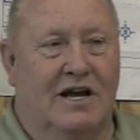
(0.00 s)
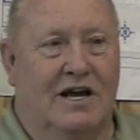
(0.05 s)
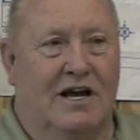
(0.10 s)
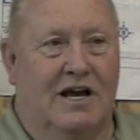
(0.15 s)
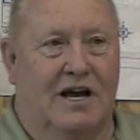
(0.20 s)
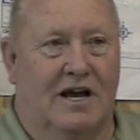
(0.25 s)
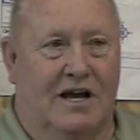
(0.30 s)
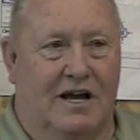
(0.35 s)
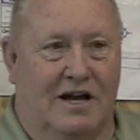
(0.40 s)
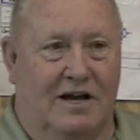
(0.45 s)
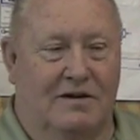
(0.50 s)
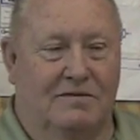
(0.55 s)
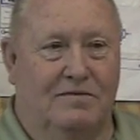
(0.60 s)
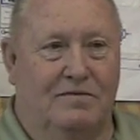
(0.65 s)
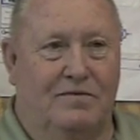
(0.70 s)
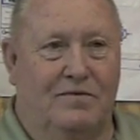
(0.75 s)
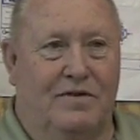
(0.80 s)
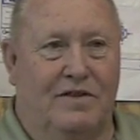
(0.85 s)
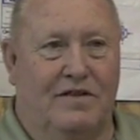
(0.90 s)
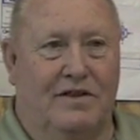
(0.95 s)

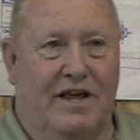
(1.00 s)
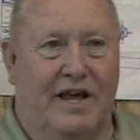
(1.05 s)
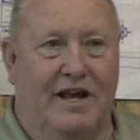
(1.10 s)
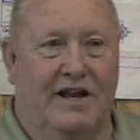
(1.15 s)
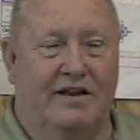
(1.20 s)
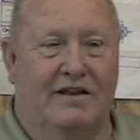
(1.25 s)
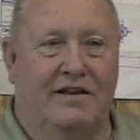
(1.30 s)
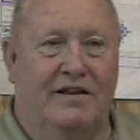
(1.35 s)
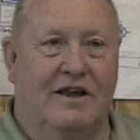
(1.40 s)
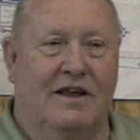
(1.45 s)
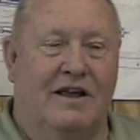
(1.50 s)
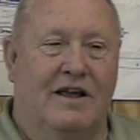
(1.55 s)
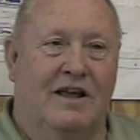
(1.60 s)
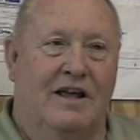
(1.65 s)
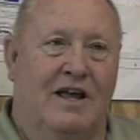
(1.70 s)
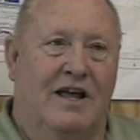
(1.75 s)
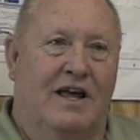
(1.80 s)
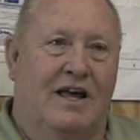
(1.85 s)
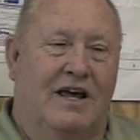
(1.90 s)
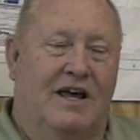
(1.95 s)
Then
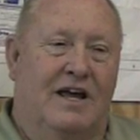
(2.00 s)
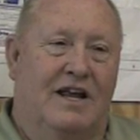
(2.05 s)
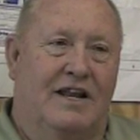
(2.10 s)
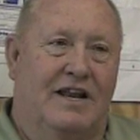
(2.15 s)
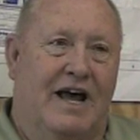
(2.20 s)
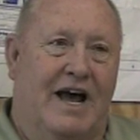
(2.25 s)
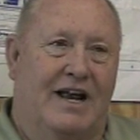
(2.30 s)
in